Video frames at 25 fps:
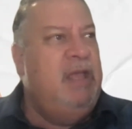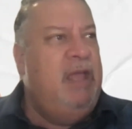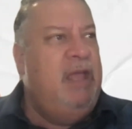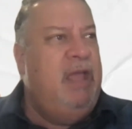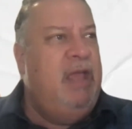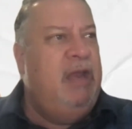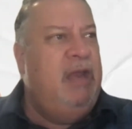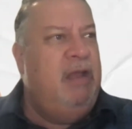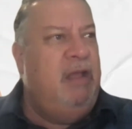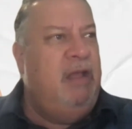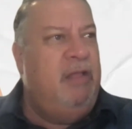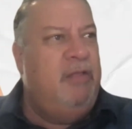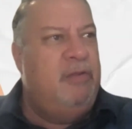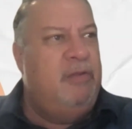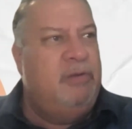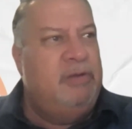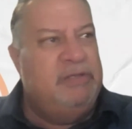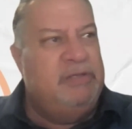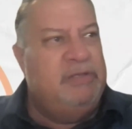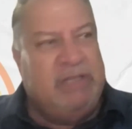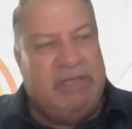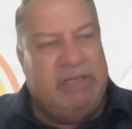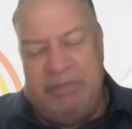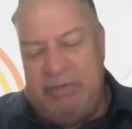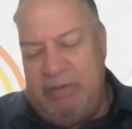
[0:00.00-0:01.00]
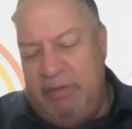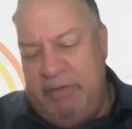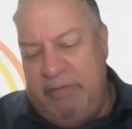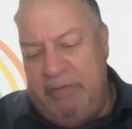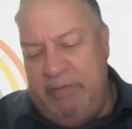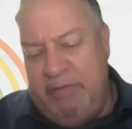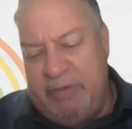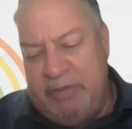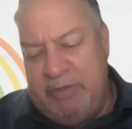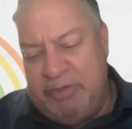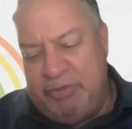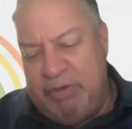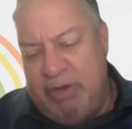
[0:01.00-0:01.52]
and other essential
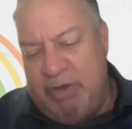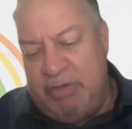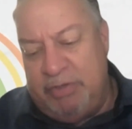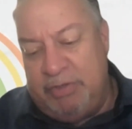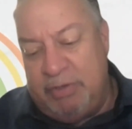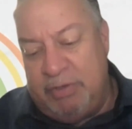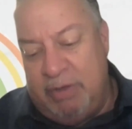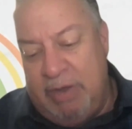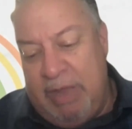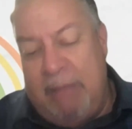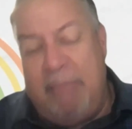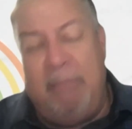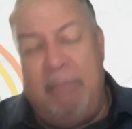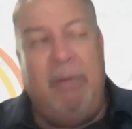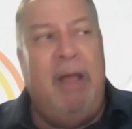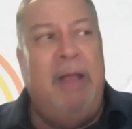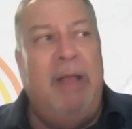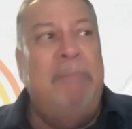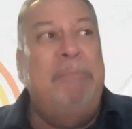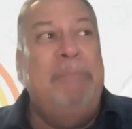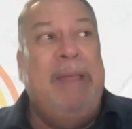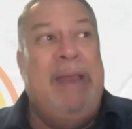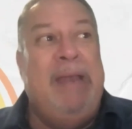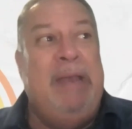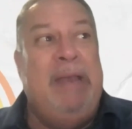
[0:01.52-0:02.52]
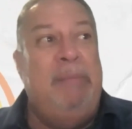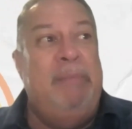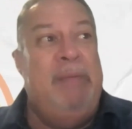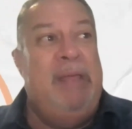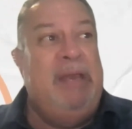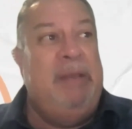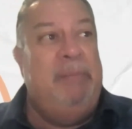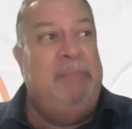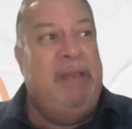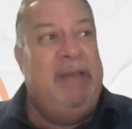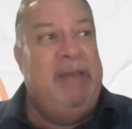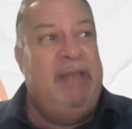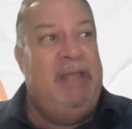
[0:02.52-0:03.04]
infrastructure, among many,
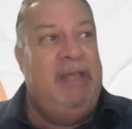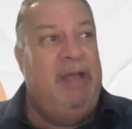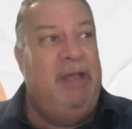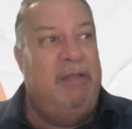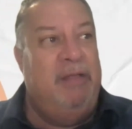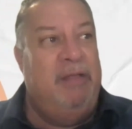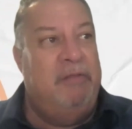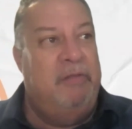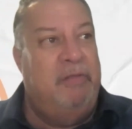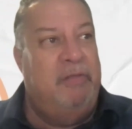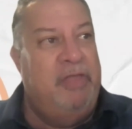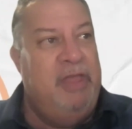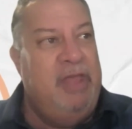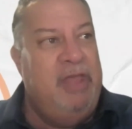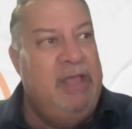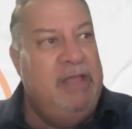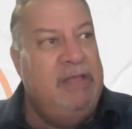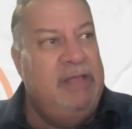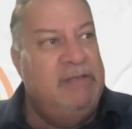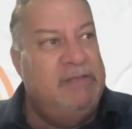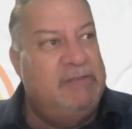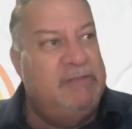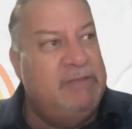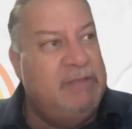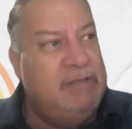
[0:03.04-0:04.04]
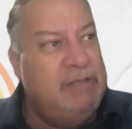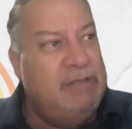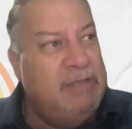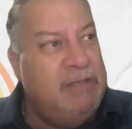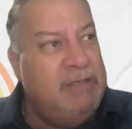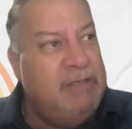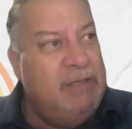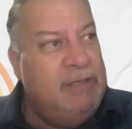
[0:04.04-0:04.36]
many, many other things.